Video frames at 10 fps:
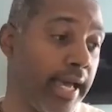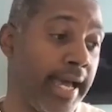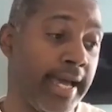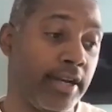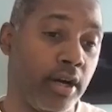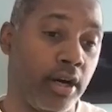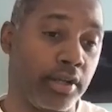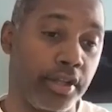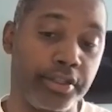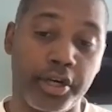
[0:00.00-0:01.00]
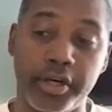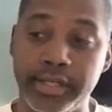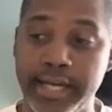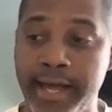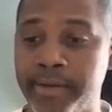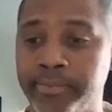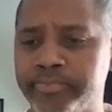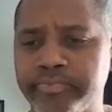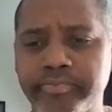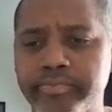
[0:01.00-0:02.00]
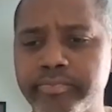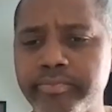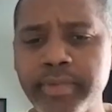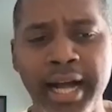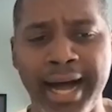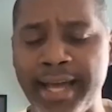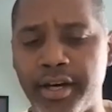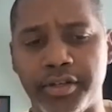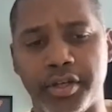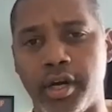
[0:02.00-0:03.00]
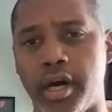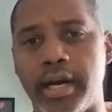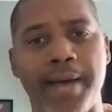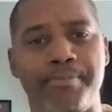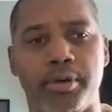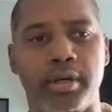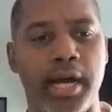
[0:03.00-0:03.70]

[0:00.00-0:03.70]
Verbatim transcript: And on the third day, I had undergone hyper